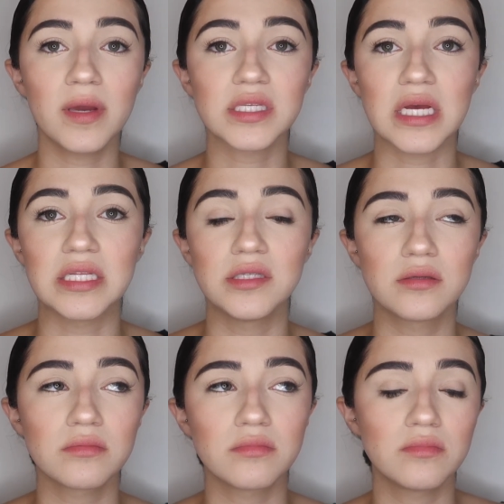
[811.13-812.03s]
because
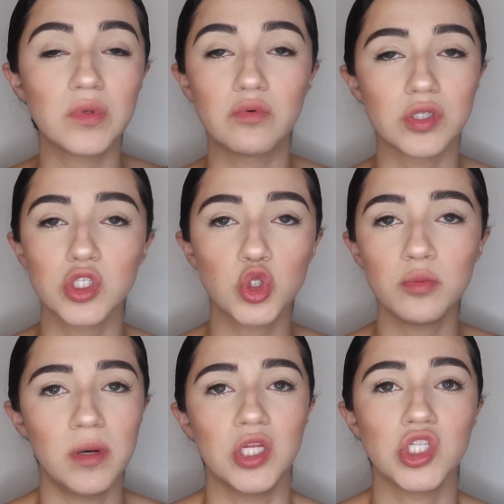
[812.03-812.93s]
it was too
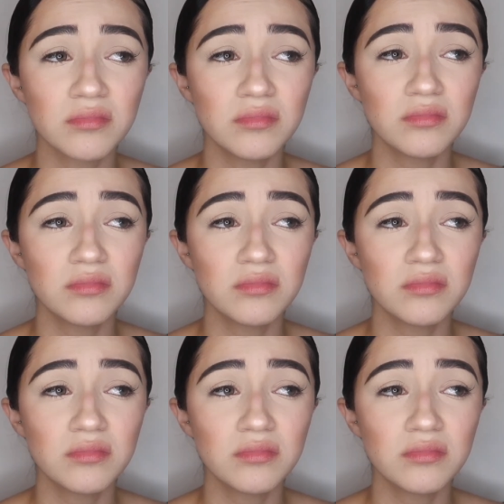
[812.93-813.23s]
much.